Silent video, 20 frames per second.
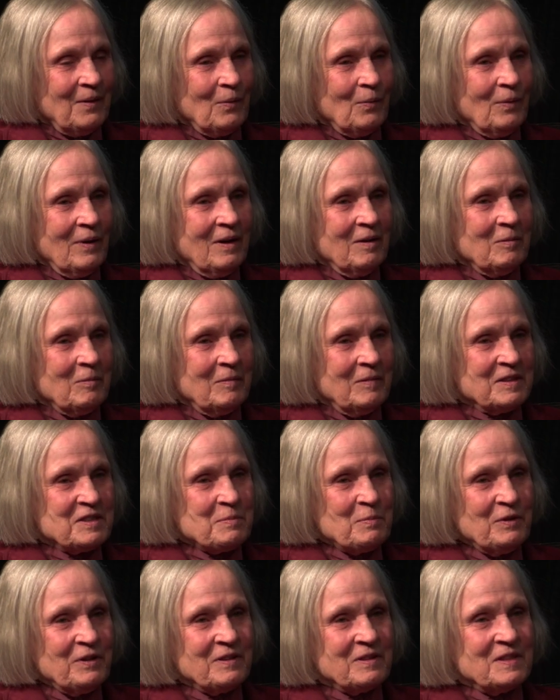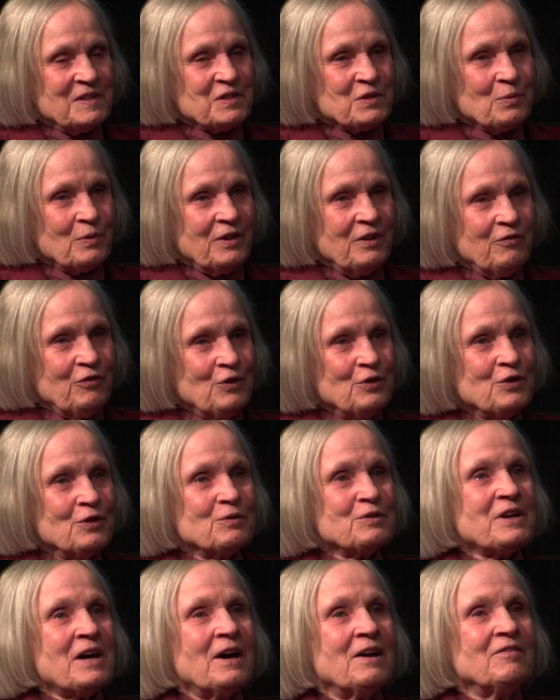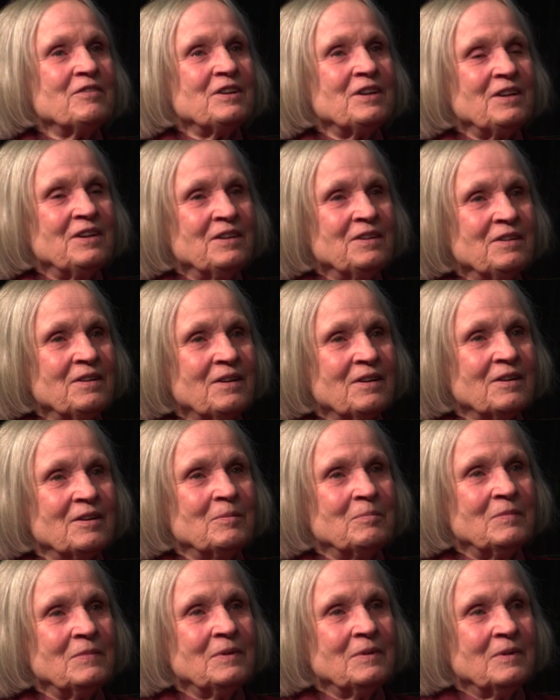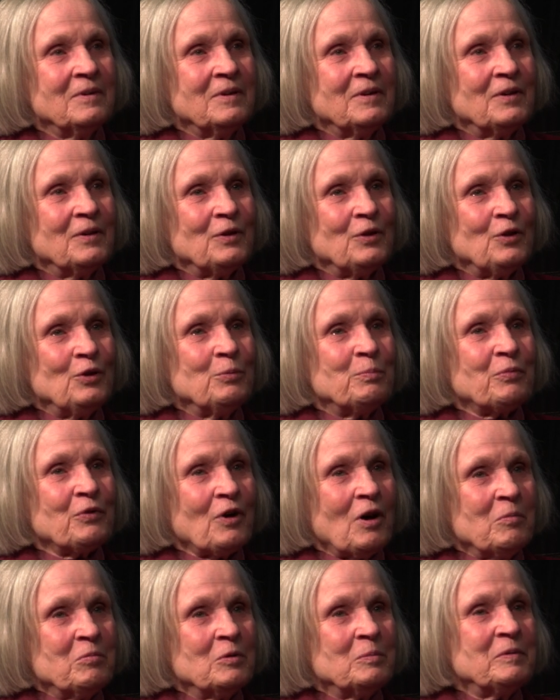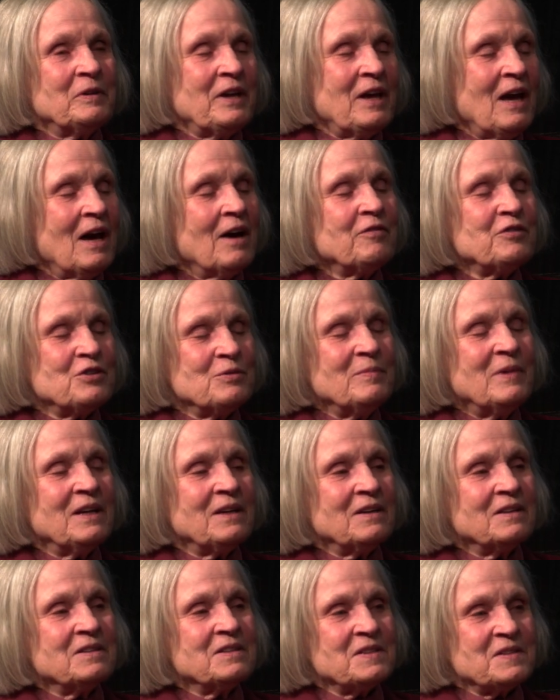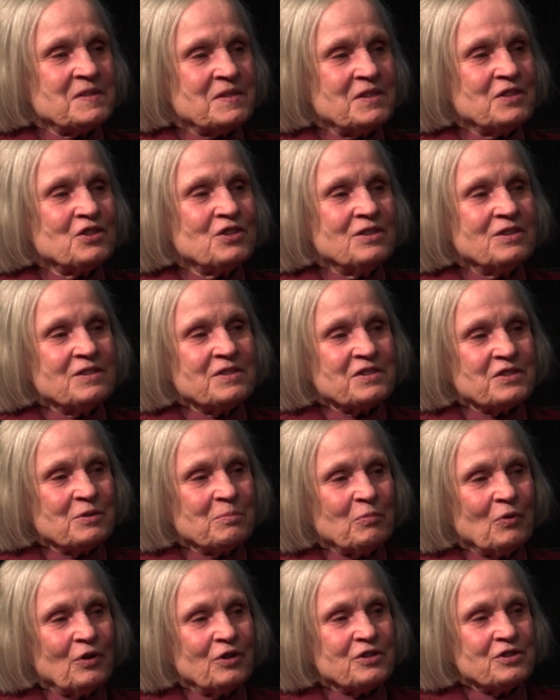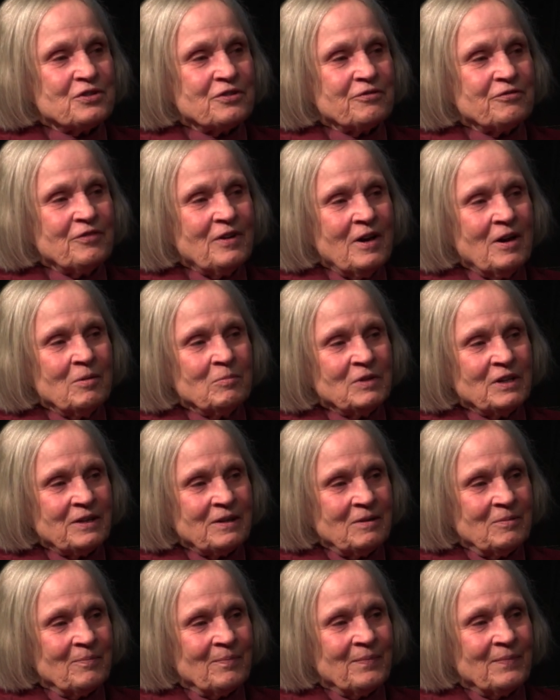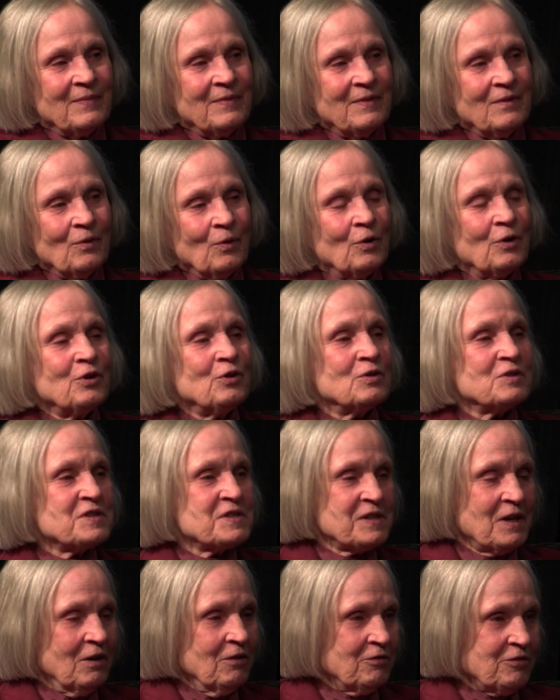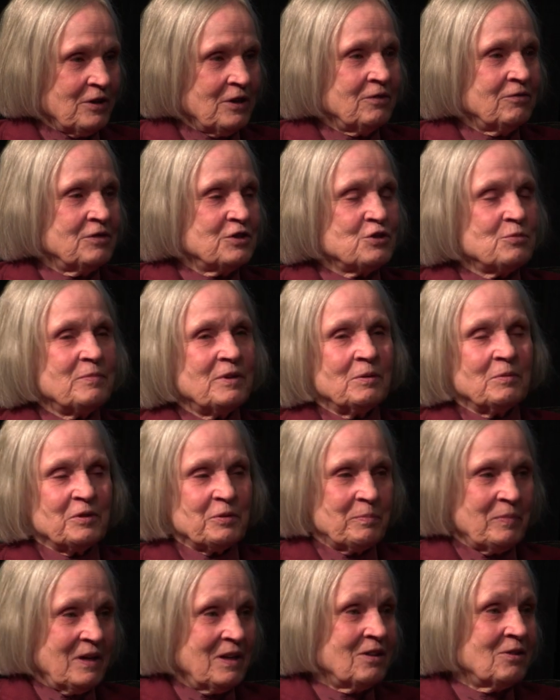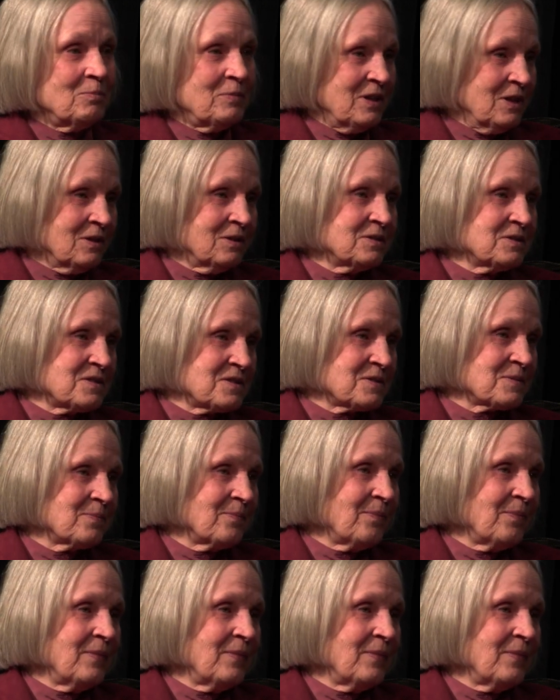Well, let's put it this way. If you don't have an income, you probably have to make a decision to support your family or yourself even to be able to pay the bills.